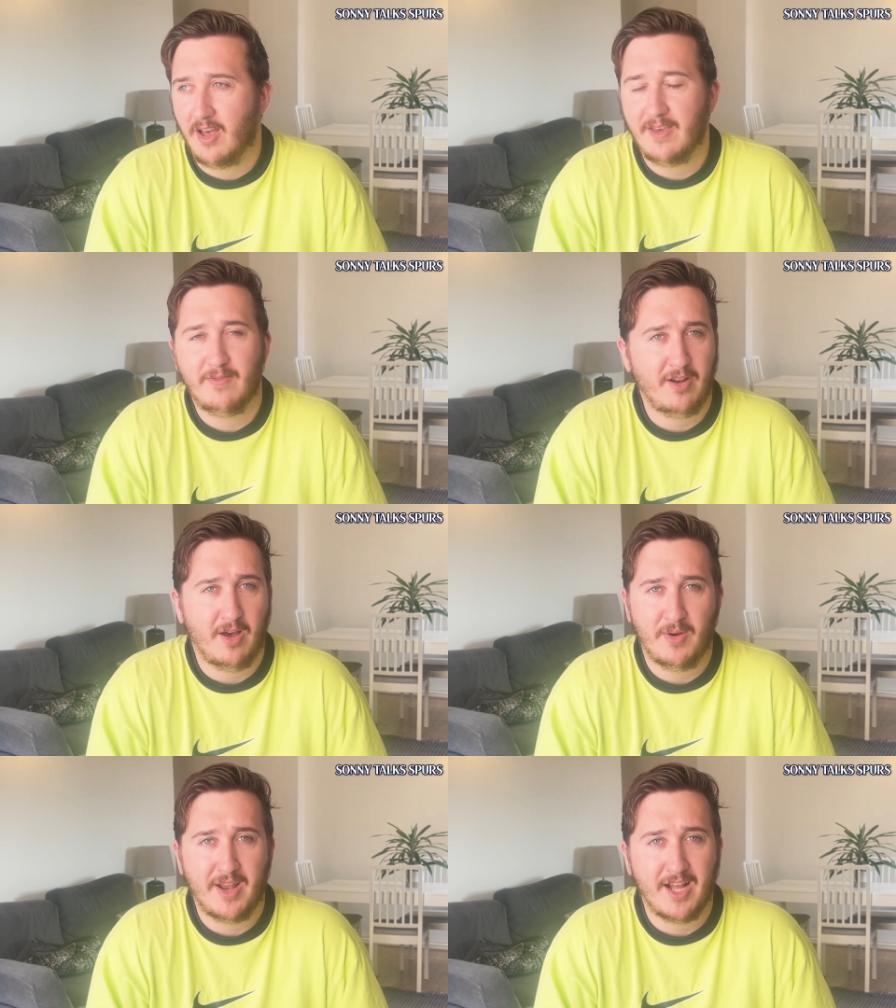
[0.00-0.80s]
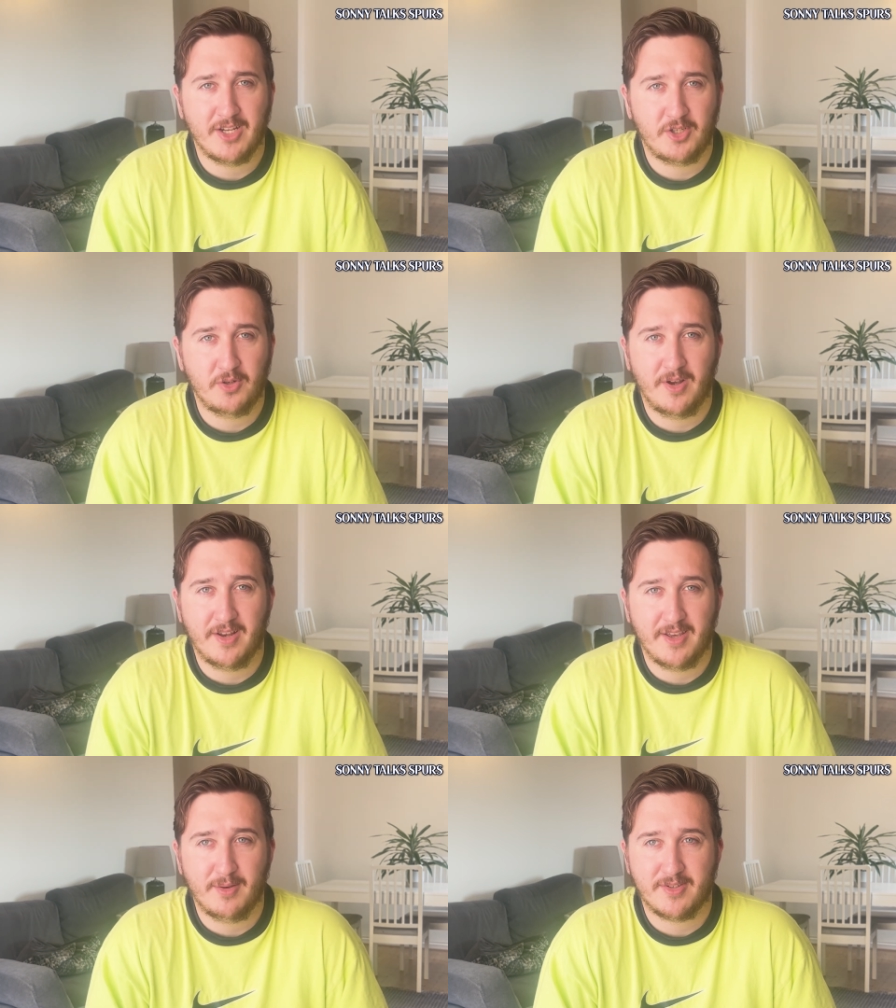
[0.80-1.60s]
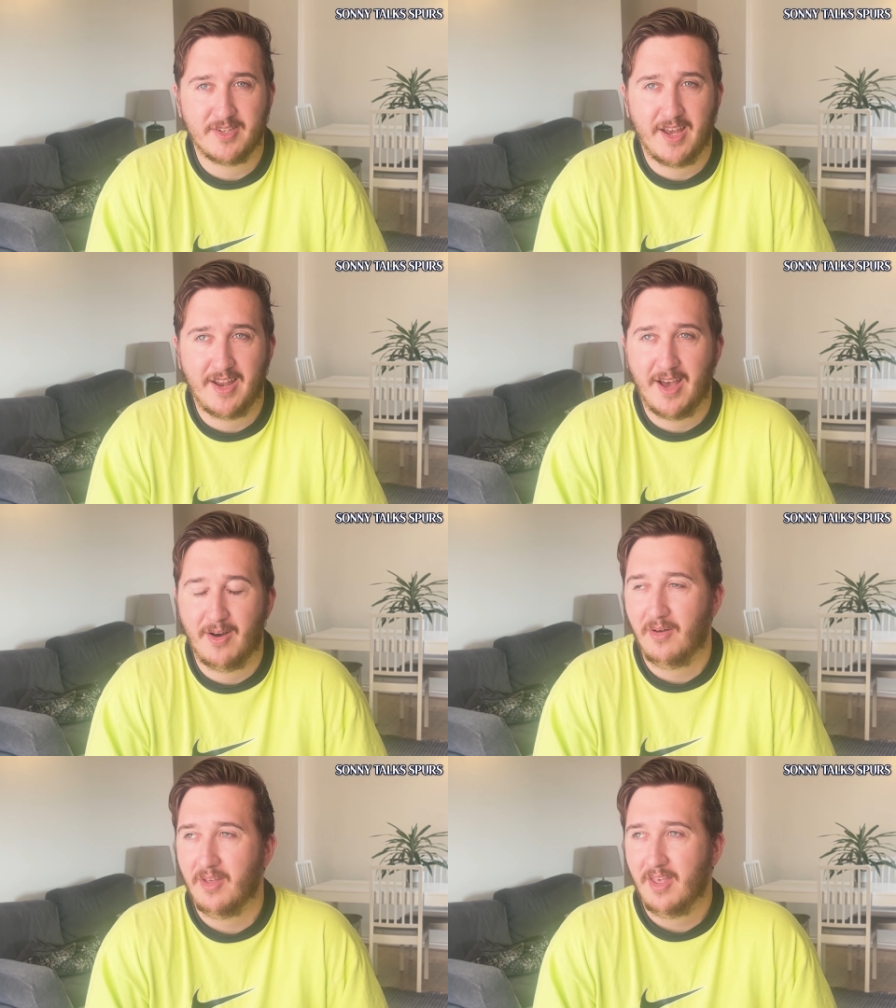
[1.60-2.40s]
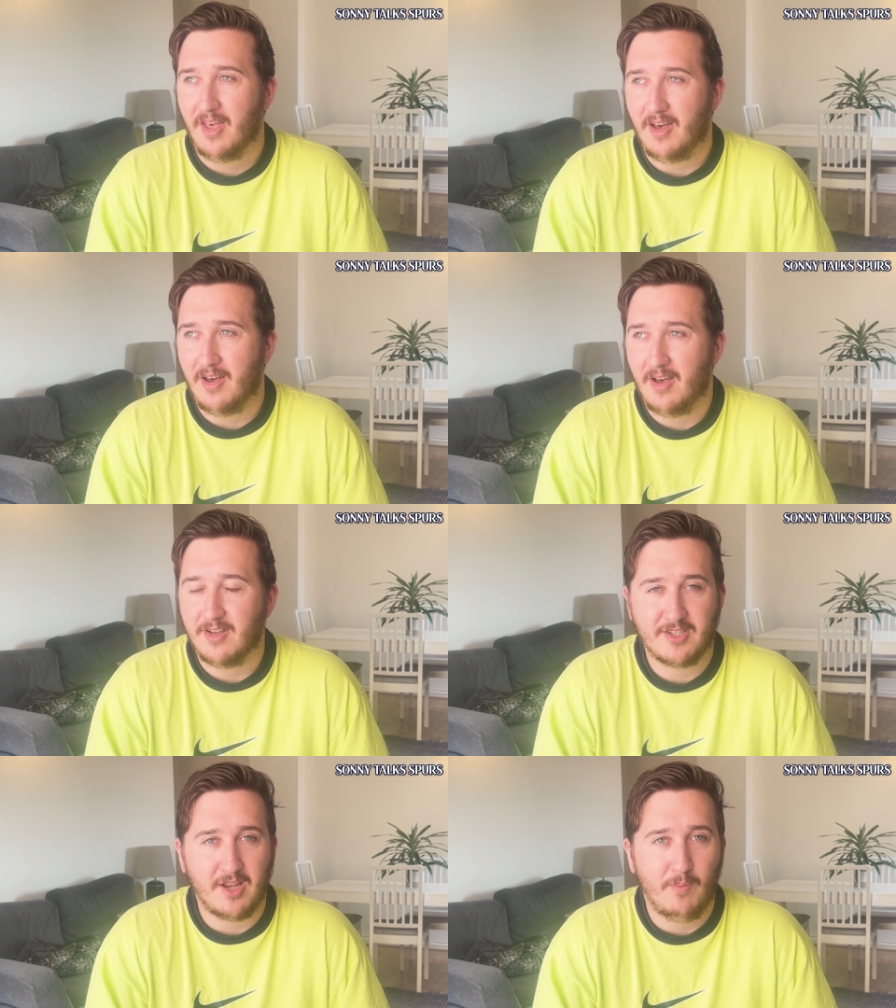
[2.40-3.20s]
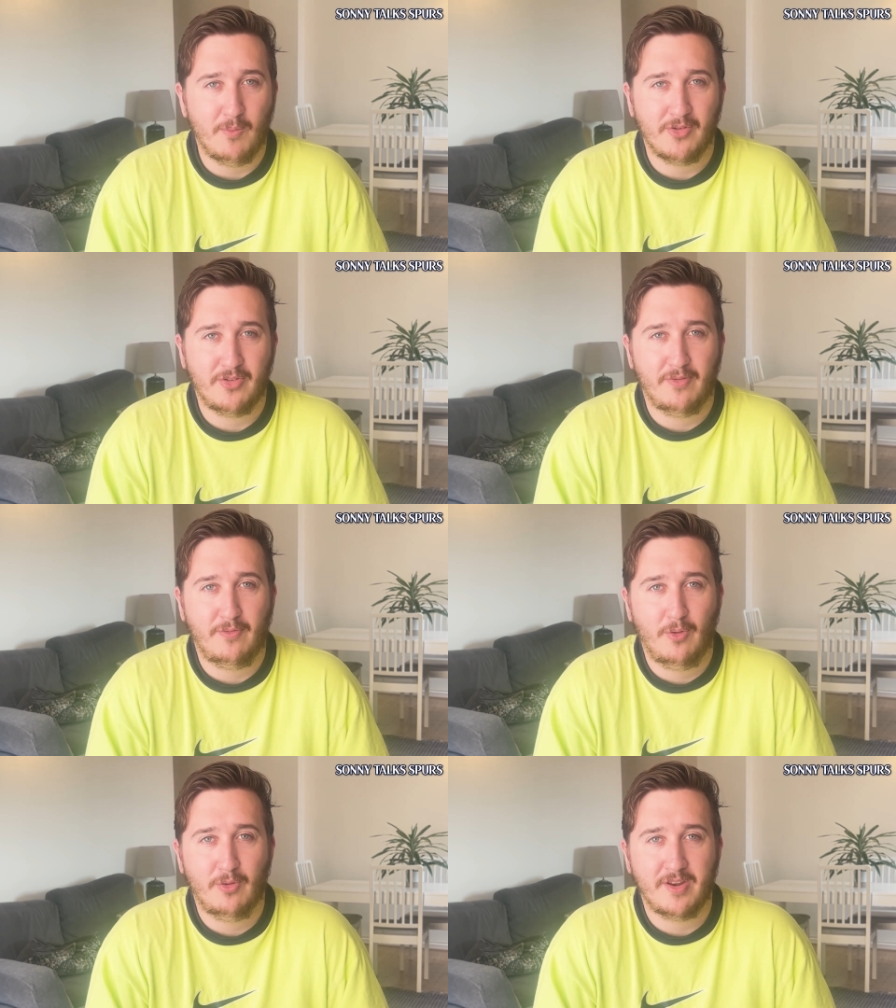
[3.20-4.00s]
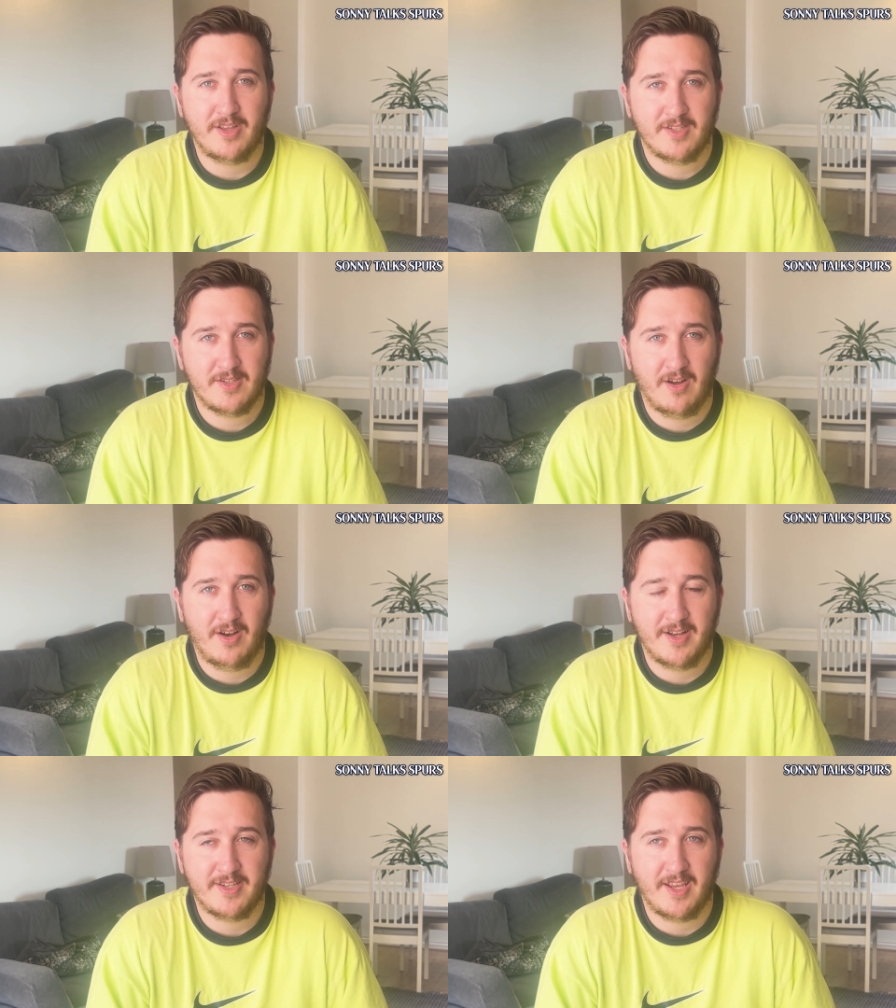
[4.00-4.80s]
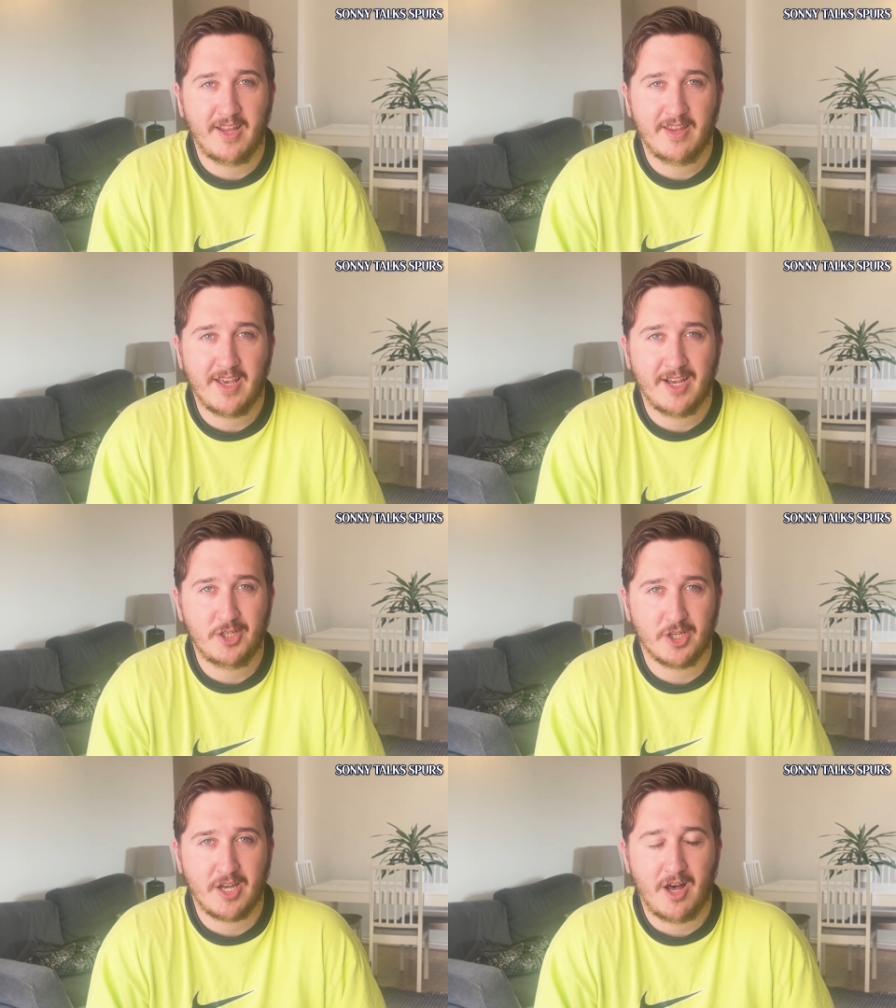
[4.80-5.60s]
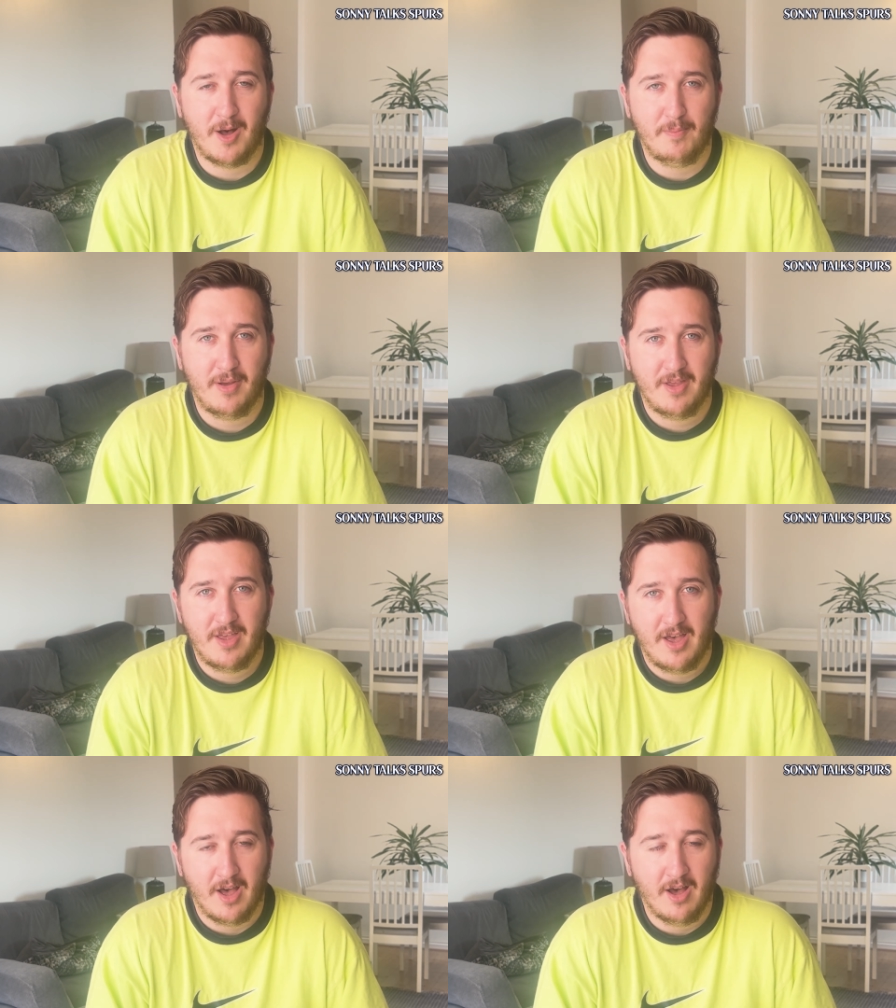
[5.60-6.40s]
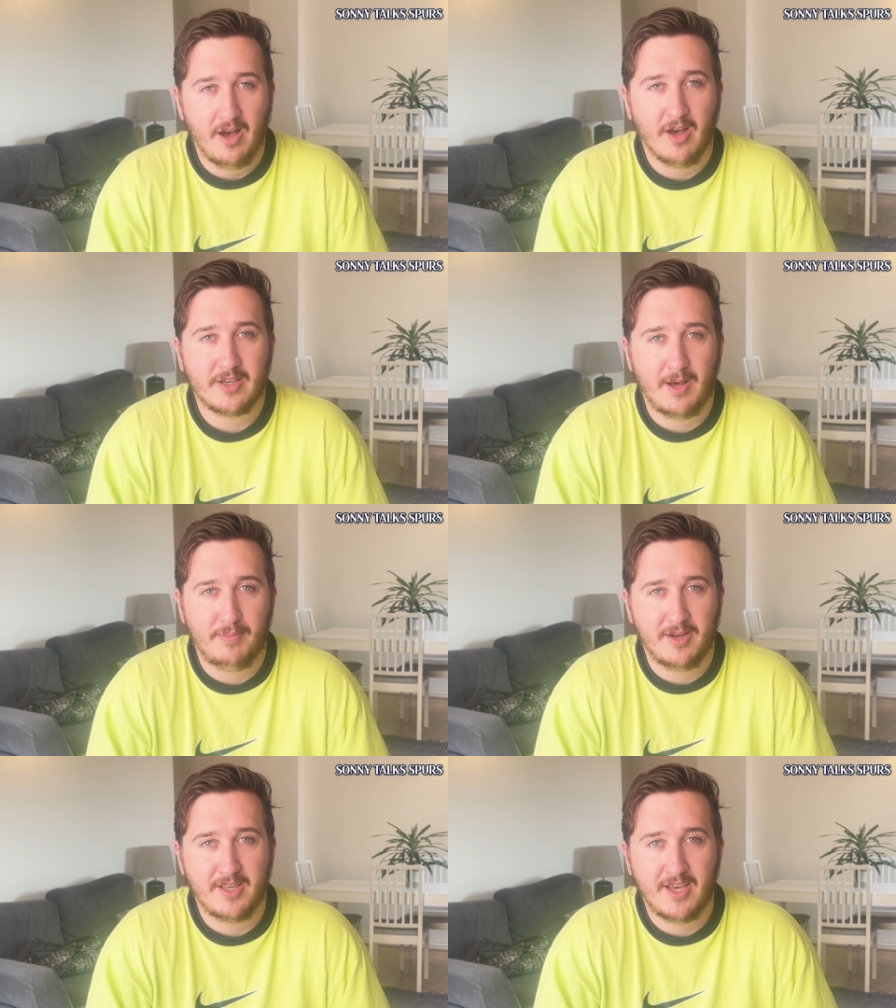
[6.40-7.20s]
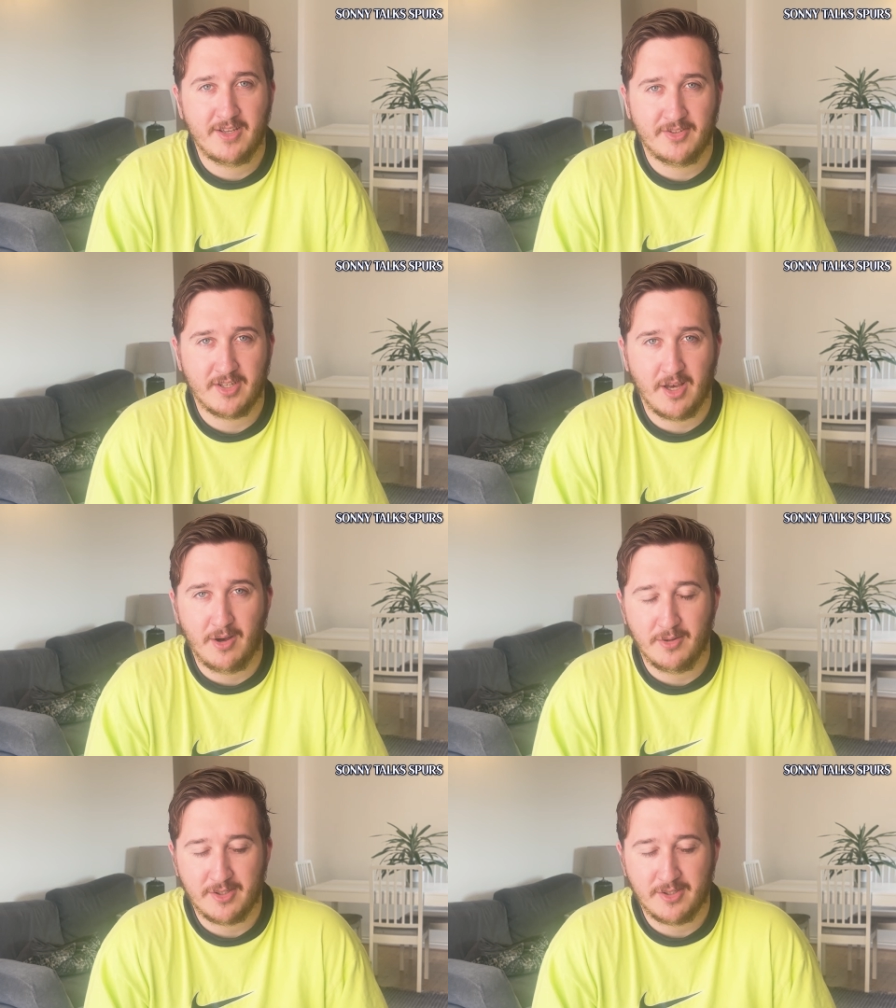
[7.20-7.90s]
Even like when Ange joined, he was saying how Son was the thorn in his side in the Asia Cup a couple of years ago.